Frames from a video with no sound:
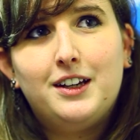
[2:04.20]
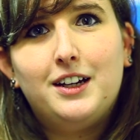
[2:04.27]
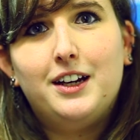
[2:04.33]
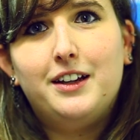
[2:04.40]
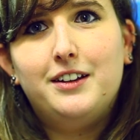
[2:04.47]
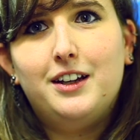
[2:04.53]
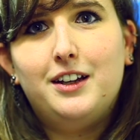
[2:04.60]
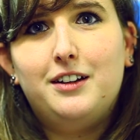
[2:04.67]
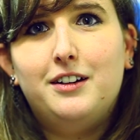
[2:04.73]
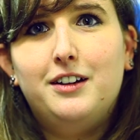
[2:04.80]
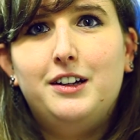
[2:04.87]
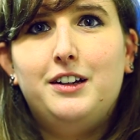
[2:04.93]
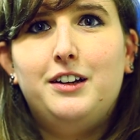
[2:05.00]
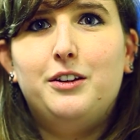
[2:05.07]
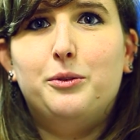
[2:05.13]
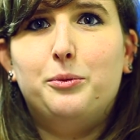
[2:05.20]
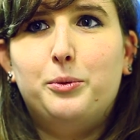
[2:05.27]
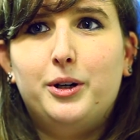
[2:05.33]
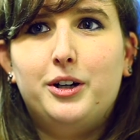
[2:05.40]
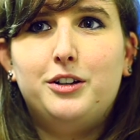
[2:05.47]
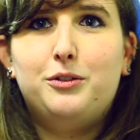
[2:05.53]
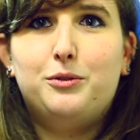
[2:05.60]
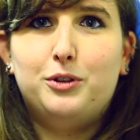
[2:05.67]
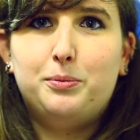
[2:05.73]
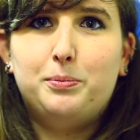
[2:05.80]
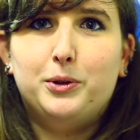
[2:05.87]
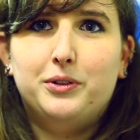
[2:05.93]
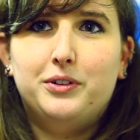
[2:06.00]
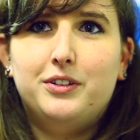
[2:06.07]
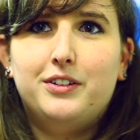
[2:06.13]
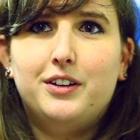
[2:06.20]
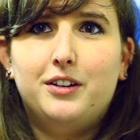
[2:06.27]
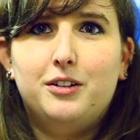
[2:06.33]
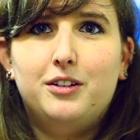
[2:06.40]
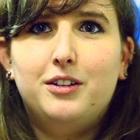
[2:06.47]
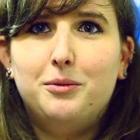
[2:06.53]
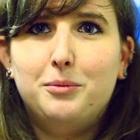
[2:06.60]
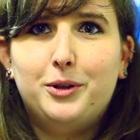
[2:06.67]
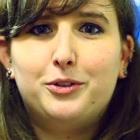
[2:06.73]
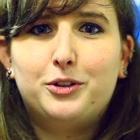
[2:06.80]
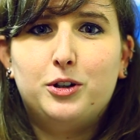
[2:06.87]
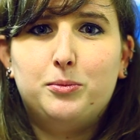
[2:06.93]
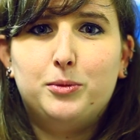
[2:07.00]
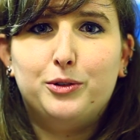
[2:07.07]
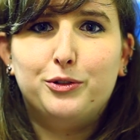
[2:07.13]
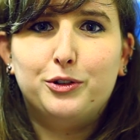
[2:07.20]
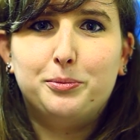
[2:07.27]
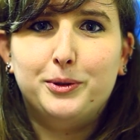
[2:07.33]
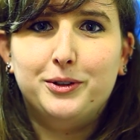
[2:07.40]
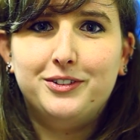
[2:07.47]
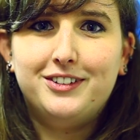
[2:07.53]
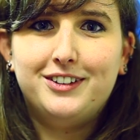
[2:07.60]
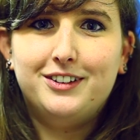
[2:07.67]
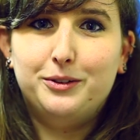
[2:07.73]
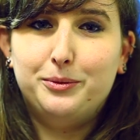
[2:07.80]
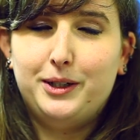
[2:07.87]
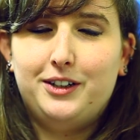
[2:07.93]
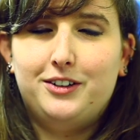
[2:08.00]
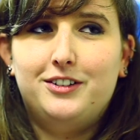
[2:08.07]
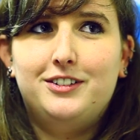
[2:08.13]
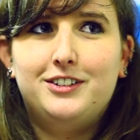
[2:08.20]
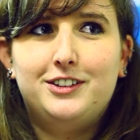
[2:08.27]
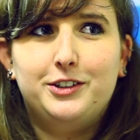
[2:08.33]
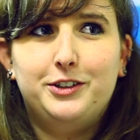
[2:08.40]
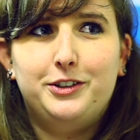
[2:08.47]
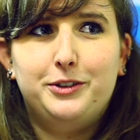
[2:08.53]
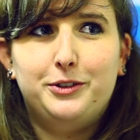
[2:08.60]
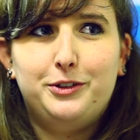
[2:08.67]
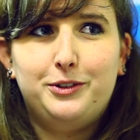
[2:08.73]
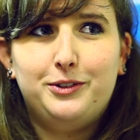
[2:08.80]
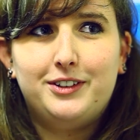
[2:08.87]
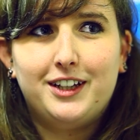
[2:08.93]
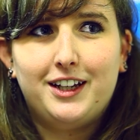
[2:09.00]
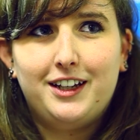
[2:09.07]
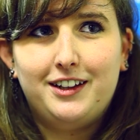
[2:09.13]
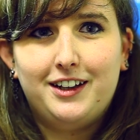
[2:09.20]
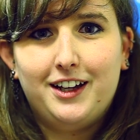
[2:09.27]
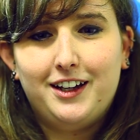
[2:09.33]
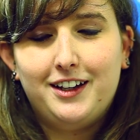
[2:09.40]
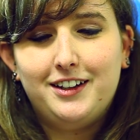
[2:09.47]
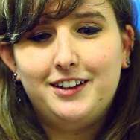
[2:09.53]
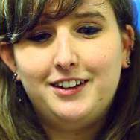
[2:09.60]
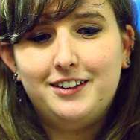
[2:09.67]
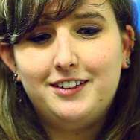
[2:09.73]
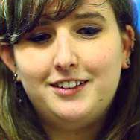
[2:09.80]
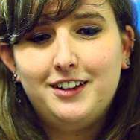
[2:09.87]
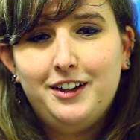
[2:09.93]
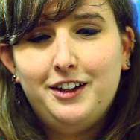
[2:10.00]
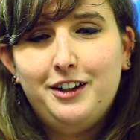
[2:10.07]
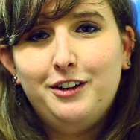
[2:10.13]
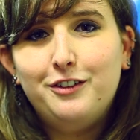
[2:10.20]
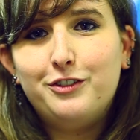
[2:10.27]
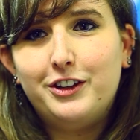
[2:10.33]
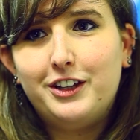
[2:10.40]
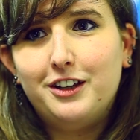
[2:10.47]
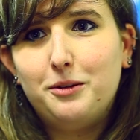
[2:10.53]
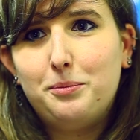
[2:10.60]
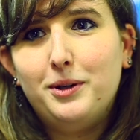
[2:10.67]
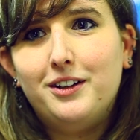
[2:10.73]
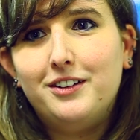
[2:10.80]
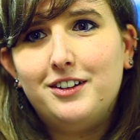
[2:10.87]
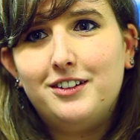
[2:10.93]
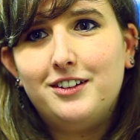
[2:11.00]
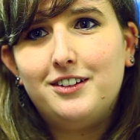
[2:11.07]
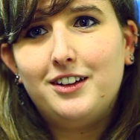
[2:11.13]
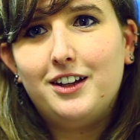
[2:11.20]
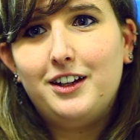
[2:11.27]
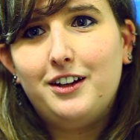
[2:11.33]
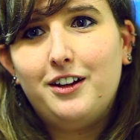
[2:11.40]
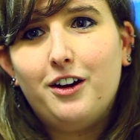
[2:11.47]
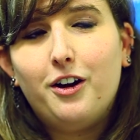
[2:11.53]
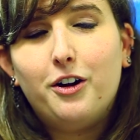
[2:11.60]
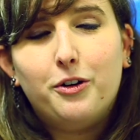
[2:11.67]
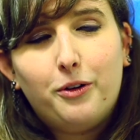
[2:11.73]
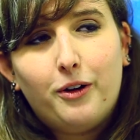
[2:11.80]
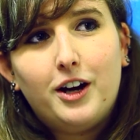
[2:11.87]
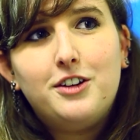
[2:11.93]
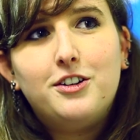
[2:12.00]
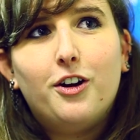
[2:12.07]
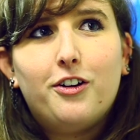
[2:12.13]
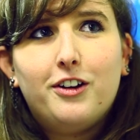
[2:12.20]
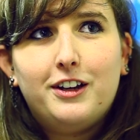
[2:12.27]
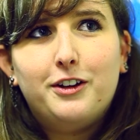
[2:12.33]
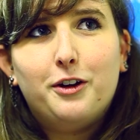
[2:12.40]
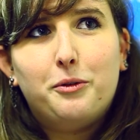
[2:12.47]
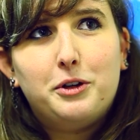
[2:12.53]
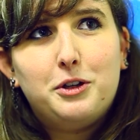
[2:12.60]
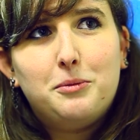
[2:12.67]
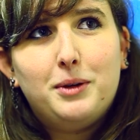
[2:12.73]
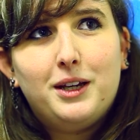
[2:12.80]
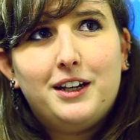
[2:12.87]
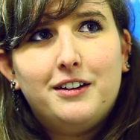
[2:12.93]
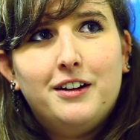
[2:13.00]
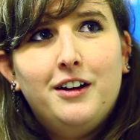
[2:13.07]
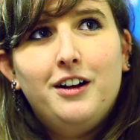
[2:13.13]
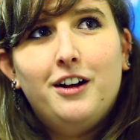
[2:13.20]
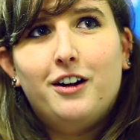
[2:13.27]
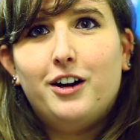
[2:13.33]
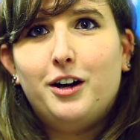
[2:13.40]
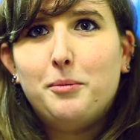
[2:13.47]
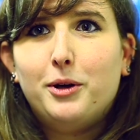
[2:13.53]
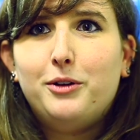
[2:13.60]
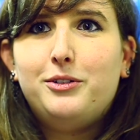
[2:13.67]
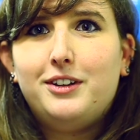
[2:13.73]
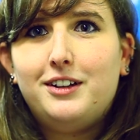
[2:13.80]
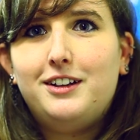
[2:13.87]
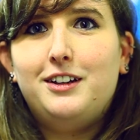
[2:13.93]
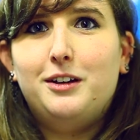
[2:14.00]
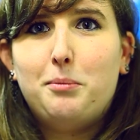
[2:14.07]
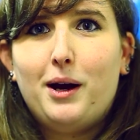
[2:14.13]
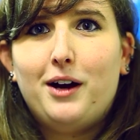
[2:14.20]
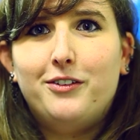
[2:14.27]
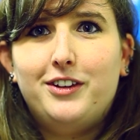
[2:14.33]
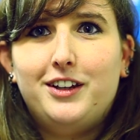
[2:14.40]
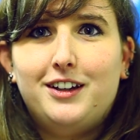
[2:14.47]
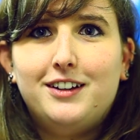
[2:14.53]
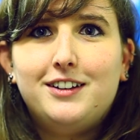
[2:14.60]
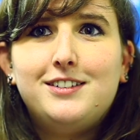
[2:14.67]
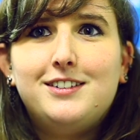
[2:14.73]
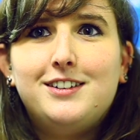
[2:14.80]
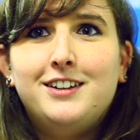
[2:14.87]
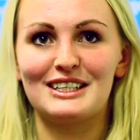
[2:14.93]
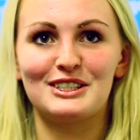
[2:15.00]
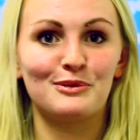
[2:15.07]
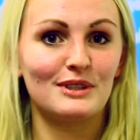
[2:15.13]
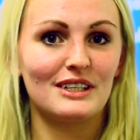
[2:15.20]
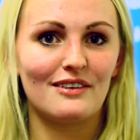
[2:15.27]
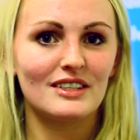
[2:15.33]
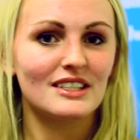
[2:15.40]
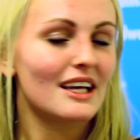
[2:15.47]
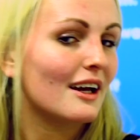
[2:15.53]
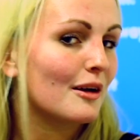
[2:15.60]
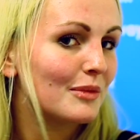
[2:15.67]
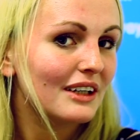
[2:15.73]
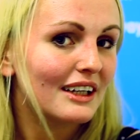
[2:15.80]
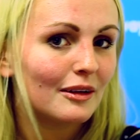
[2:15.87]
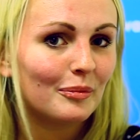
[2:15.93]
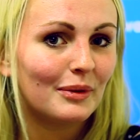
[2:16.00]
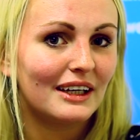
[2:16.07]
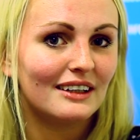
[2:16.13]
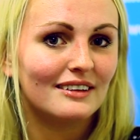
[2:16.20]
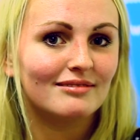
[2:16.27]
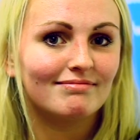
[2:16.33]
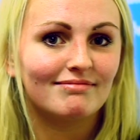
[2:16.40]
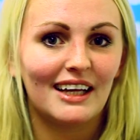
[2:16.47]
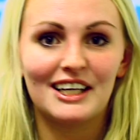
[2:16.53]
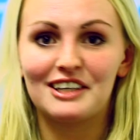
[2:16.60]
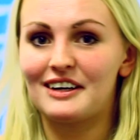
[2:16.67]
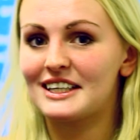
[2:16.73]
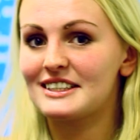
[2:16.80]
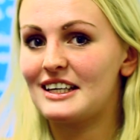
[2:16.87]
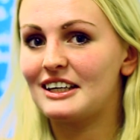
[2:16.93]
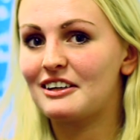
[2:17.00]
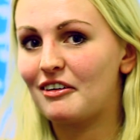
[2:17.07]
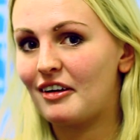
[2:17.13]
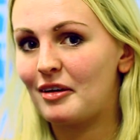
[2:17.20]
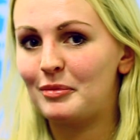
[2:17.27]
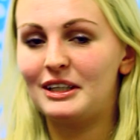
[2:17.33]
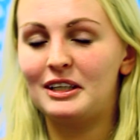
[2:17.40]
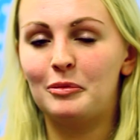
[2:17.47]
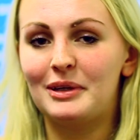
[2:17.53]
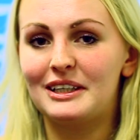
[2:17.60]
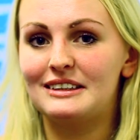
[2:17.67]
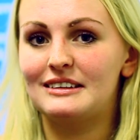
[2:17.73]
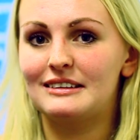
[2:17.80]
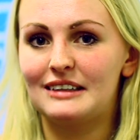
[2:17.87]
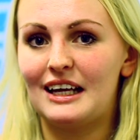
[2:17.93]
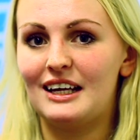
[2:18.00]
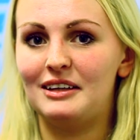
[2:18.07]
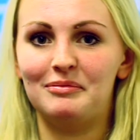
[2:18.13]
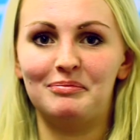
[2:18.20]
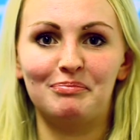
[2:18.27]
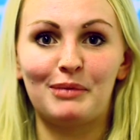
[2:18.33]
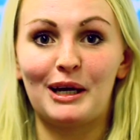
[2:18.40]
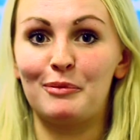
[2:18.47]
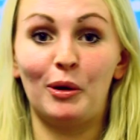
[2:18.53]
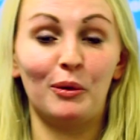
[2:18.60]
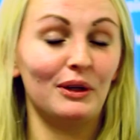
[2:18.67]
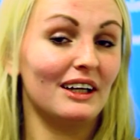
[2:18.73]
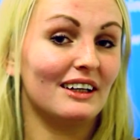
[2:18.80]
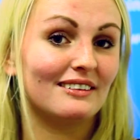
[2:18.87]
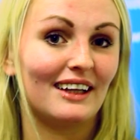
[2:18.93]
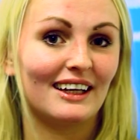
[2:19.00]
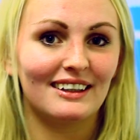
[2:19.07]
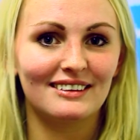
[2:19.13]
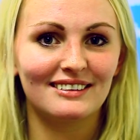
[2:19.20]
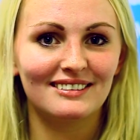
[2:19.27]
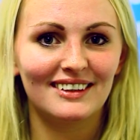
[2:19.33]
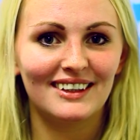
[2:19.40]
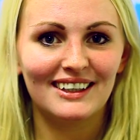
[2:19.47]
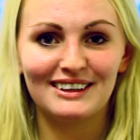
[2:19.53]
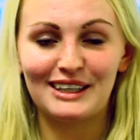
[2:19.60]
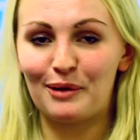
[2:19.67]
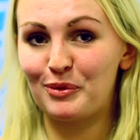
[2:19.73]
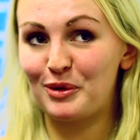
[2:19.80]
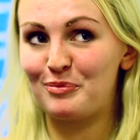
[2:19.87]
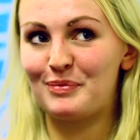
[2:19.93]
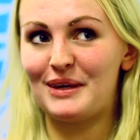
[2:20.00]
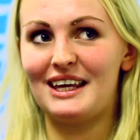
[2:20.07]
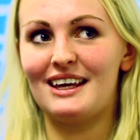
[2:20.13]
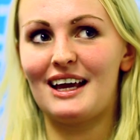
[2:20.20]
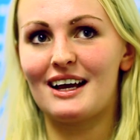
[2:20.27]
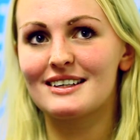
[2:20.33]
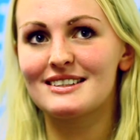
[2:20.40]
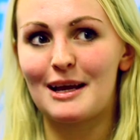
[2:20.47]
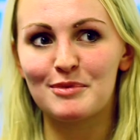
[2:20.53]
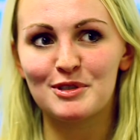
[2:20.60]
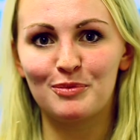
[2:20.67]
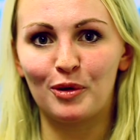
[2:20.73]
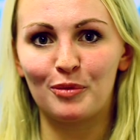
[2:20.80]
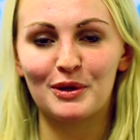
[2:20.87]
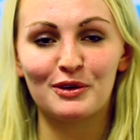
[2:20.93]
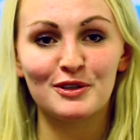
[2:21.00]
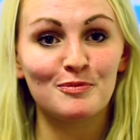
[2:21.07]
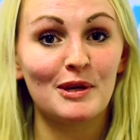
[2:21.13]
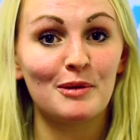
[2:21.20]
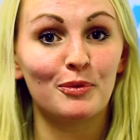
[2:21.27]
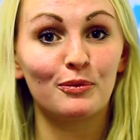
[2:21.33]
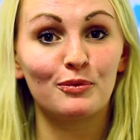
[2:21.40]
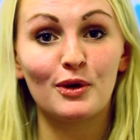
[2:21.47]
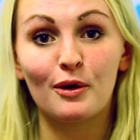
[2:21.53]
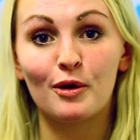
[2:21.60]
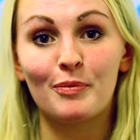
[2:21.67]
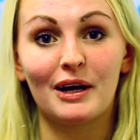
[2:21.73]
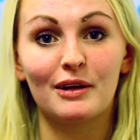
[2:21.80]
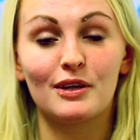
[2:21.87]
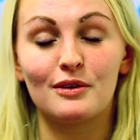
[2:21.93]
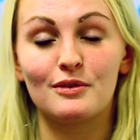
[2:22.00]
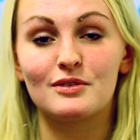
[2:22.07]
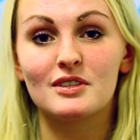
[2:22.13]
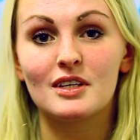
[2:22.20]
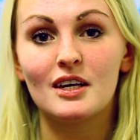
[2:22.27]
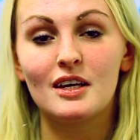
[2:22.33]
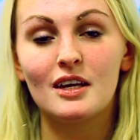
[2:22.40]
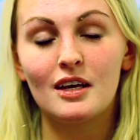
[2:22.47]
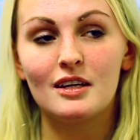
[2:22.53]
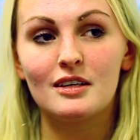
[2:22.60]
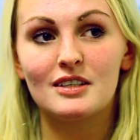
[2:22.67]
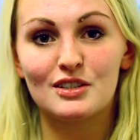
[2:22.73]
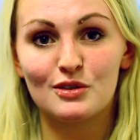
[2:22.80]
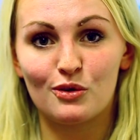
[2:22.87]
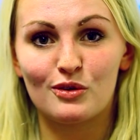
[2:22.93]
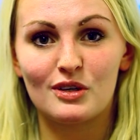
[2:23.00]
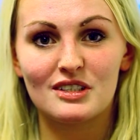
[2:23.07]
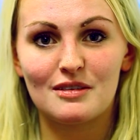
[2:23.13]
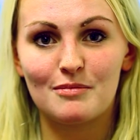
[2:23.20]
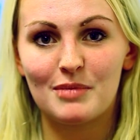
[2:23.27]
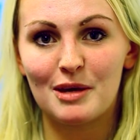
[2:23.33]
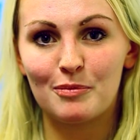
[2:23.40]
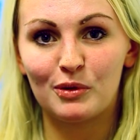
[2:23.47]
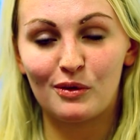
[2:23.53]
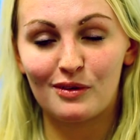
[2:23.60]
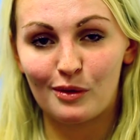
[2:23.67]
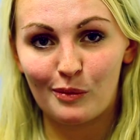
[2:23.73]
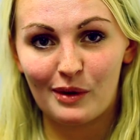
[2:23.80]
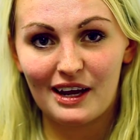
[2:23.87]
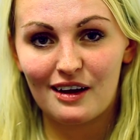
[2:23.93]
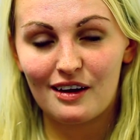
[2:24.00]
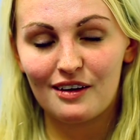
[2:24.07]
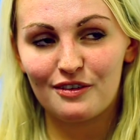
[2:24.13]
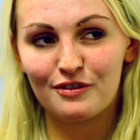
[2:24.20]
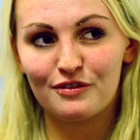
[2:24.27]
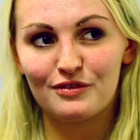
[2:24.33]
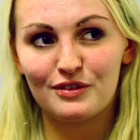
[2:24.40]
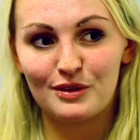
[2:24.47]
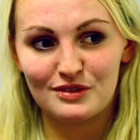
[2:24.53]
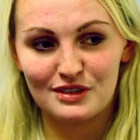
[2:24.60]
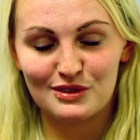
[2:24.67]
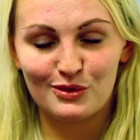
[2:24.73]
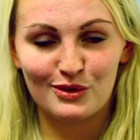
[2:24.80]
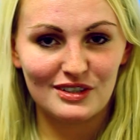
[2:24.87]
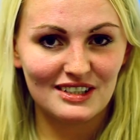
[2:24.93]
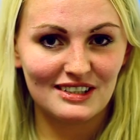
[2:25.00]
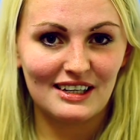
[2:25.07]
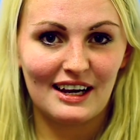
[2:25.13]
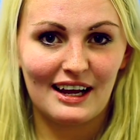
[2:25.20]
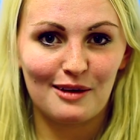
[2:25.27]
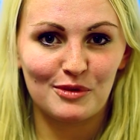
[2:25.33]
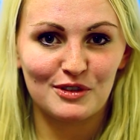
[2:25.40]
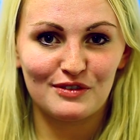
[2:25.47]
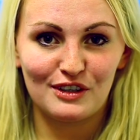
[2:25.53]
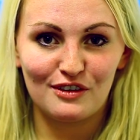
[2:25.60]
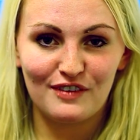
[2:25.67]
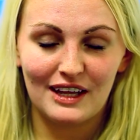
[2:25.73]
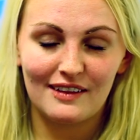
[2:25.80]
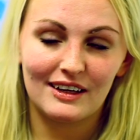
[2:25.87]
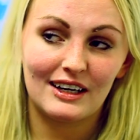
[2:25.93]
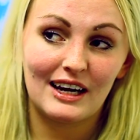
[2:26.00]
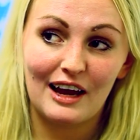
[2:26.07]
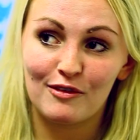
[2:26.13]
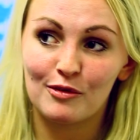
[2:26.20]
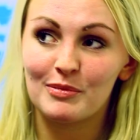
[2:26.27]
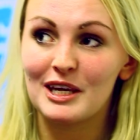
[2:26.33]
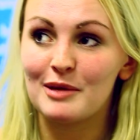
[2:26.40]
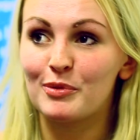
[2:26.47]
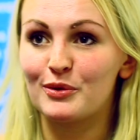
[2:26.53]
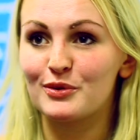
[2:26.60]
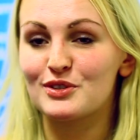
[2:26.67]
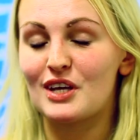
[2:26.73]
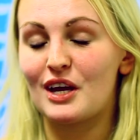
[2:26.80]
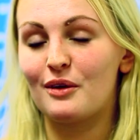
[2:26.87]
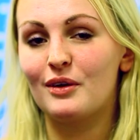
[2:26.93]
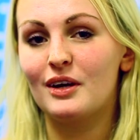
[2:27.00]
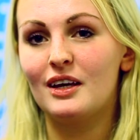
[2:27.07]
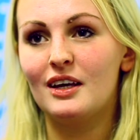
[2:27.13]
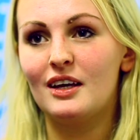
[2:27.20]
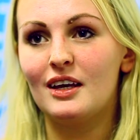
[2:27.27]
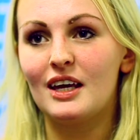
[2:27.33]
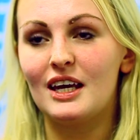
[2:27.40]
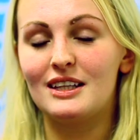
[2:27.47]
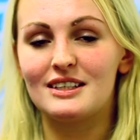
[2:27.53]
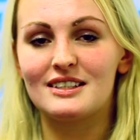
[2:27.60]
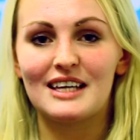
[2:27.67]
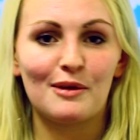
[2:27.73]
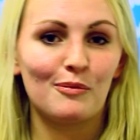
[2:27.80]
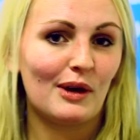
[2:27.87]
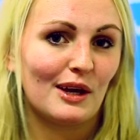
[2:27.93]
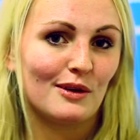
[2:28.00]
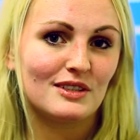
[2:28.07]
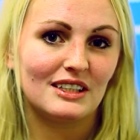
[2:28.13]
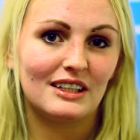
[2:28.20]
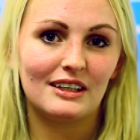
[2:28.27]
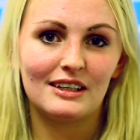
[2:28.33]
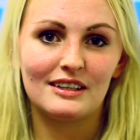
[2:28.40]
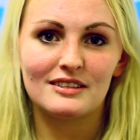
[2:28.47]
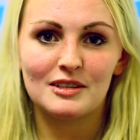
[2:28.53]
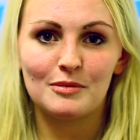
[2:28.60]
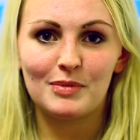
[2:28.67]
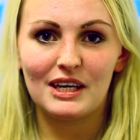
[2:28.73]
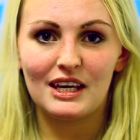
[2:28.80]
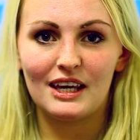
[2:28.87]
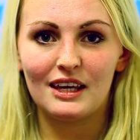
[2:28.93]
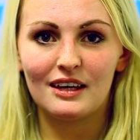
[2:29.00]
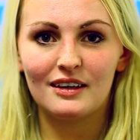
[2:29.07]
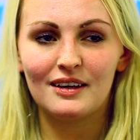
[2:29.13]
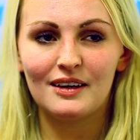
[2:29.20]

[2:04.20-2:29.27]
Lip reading: and then the worst response, and the most common response as well, to you saying that is for the other person to say, "Oh, I totally know what you mean, I'm OCD about this." You would never say I'm a little bit anorexic or I'm a little bit bipolar. Like, that wouldn't be acceptable because people know about those disorders and people are aware of those disorders and how much of an effect they can have on people. So in the same way, OCD needs to be